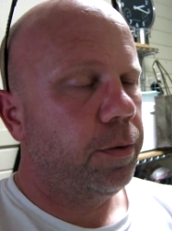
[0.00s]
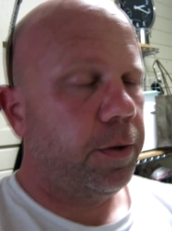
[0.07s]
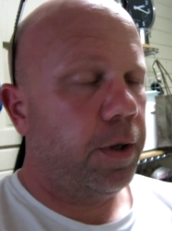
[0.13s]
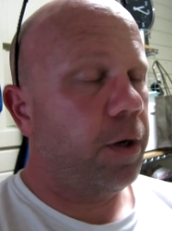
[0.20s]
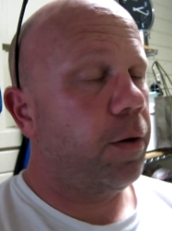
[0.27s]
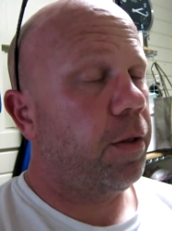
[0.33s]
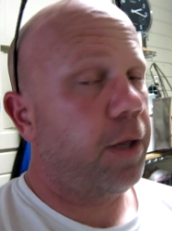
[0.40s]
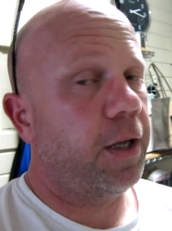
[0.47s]

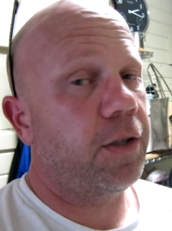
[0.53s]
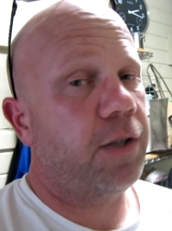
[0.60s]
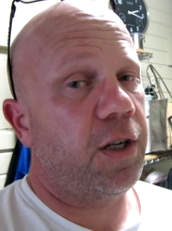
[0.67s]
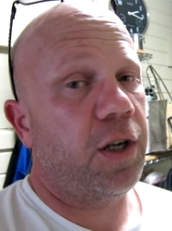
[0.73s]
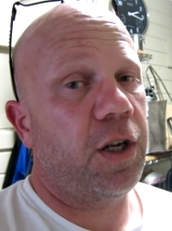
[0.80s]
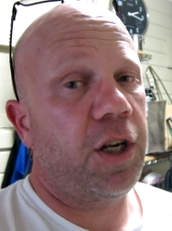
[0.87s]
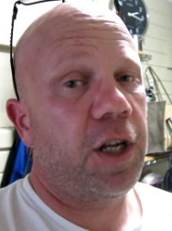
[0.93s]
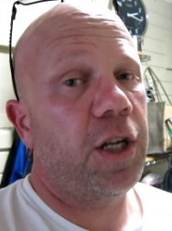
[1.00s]
you know, things
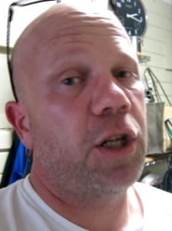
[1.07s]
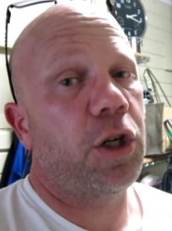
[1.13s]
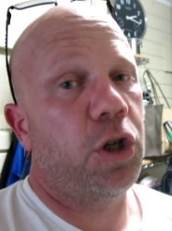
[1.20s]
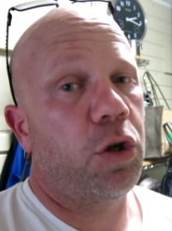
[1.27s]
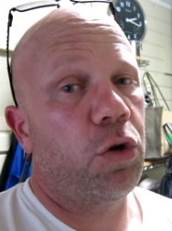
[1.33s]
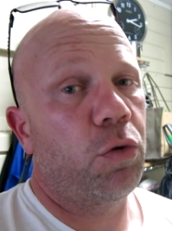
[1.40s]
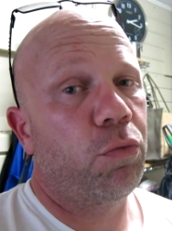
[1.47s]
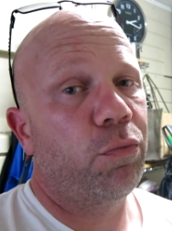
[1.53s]
that you need to
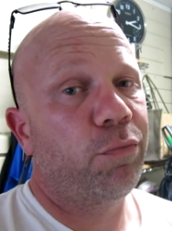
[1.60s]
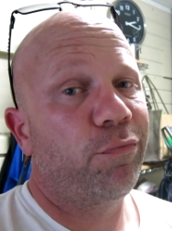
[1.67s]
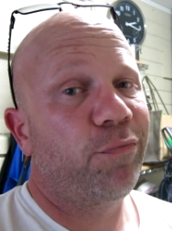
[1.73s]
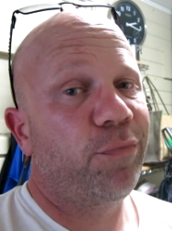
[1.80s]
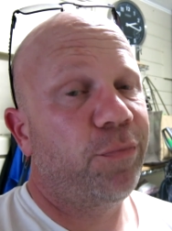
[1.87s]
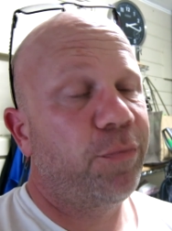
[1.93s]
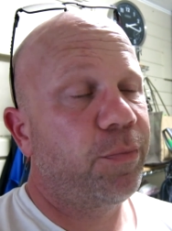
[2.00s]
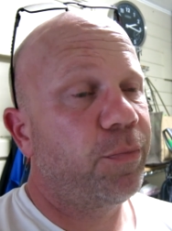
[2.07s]
do,
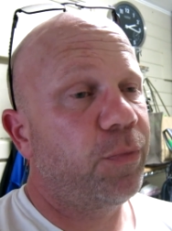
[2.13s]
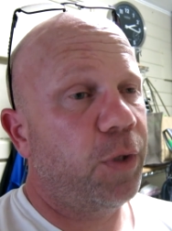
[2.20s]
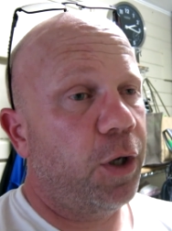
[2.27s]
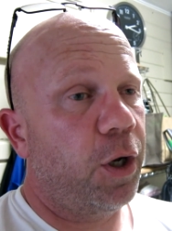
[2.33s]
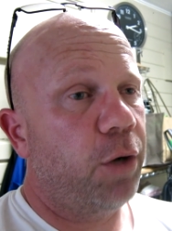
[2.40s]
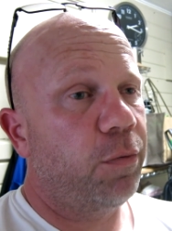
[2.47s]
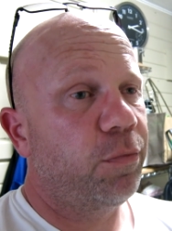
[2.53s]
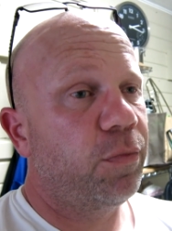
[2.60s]
you know,